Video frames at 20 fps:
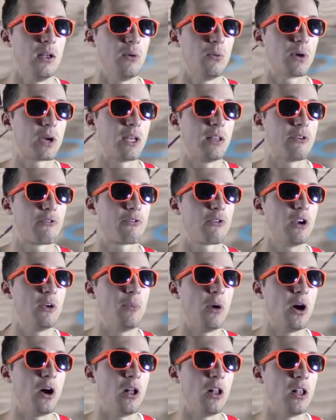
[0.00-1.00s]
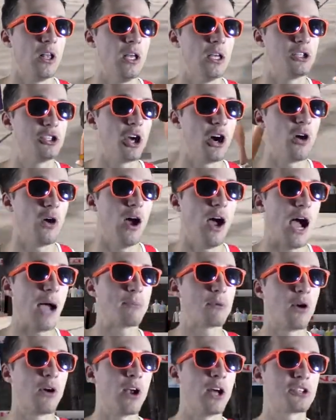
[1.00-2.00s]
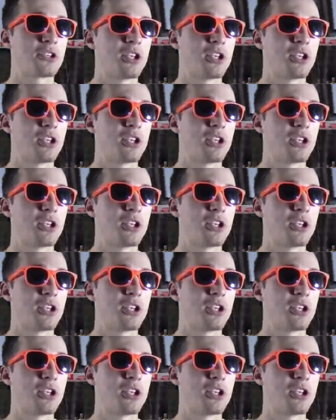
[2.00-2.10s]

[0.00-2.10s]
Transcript: We're getting a free ball. Joe, I'm going on